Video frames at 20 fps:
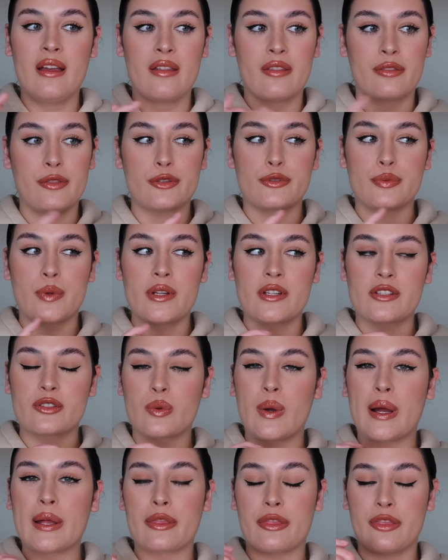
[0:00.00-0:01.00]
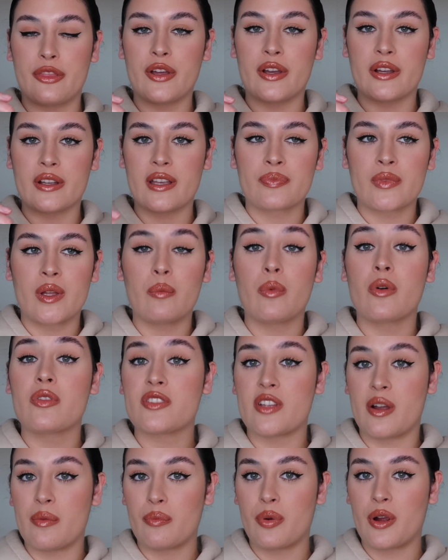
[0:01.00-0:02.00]
This one is quite thick. With
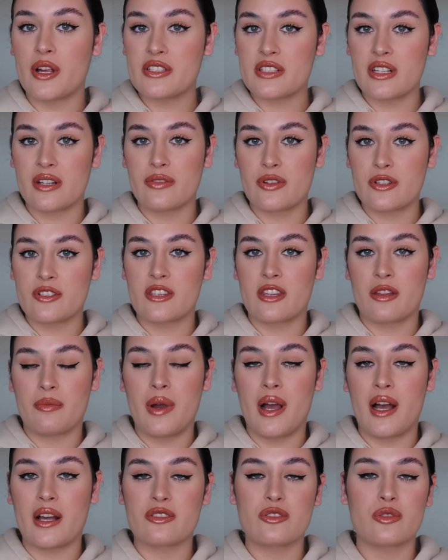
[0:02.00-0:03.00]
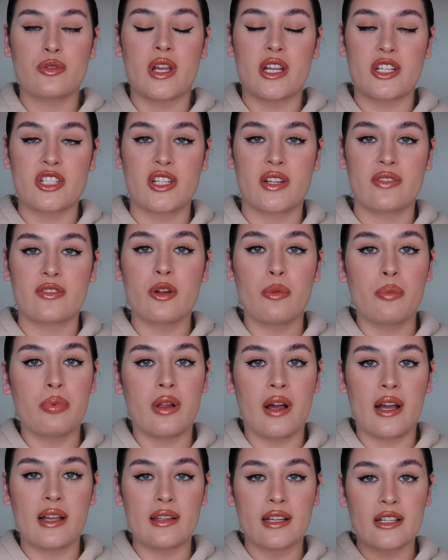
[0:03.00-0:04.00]
some brands that I've used in the past, you actually have to
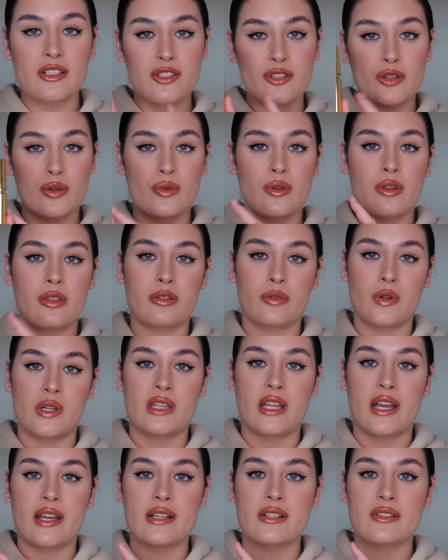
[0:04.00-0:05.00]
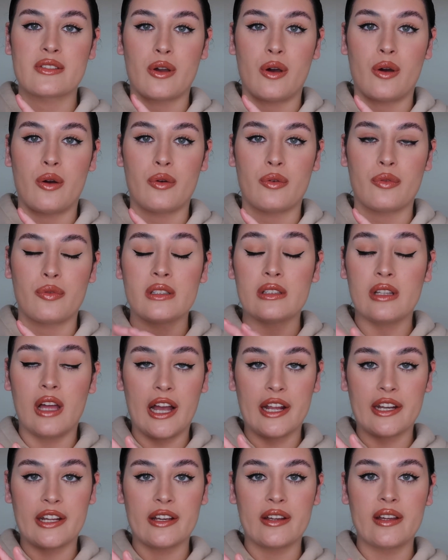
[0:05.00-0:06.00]
apply like 2 to 3 layers of
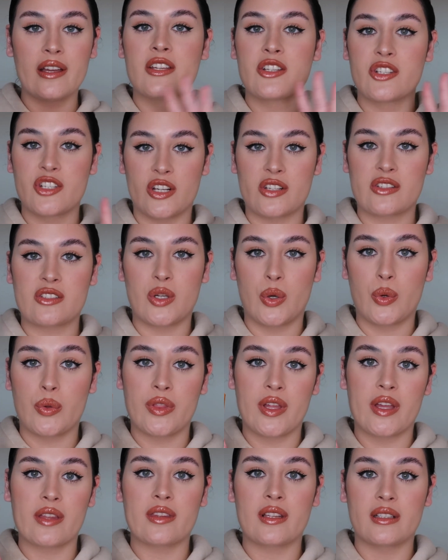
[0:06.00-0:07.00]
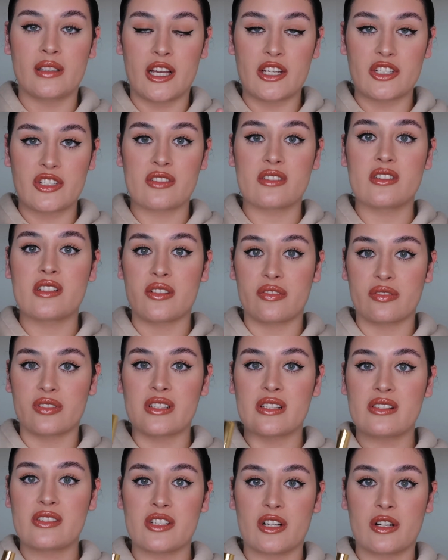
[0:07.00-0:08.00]
liner just so that the lashes
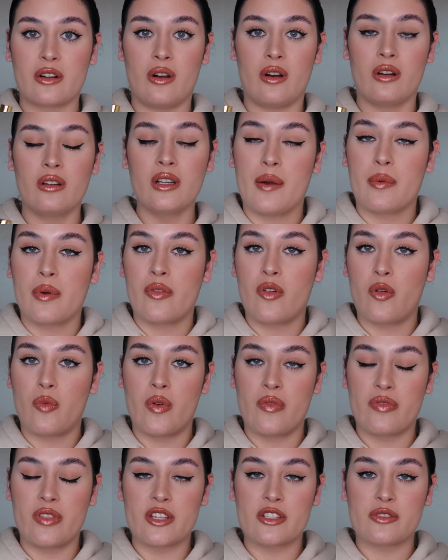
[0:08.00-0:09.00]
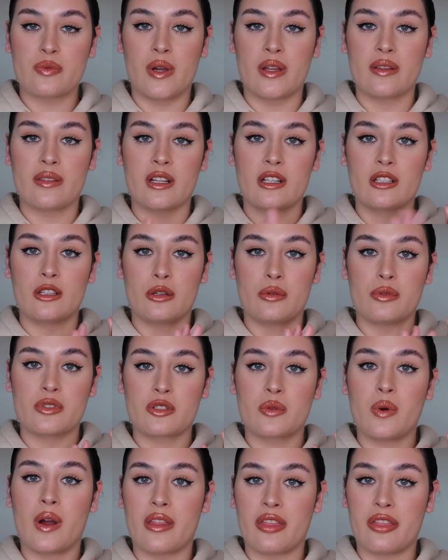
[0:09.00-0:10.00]
definitely stick on. However, with this one, the glue is
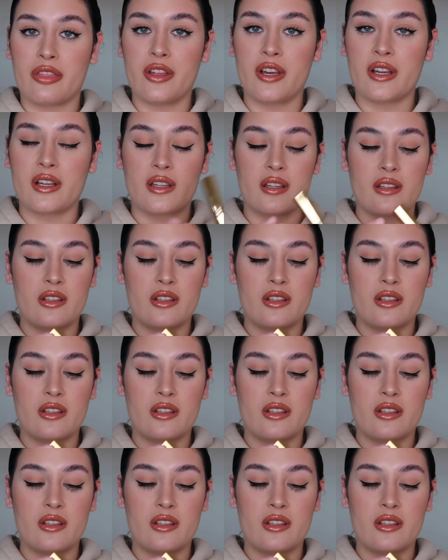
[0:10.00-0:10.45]
quite thick.